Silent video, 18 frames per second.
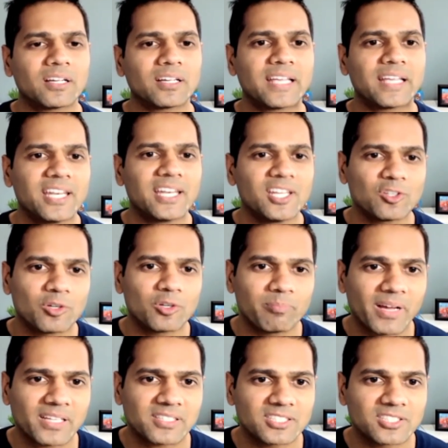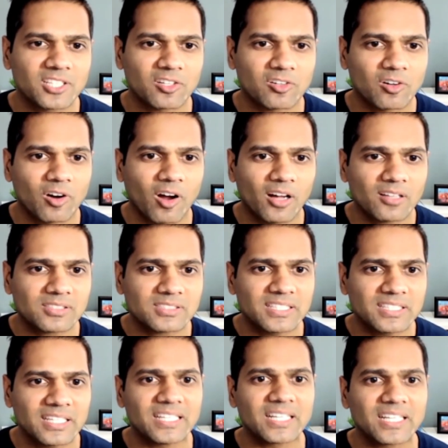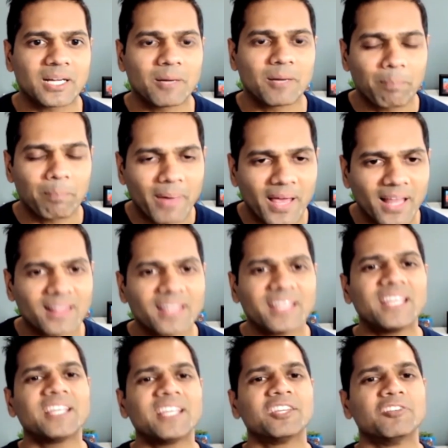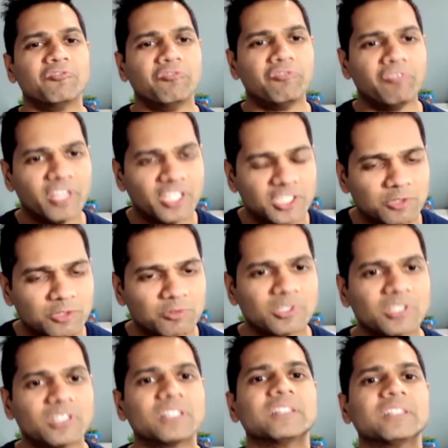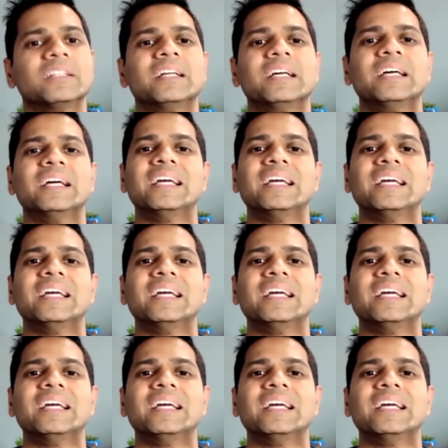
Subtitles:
getting your message across in a compelling, visual,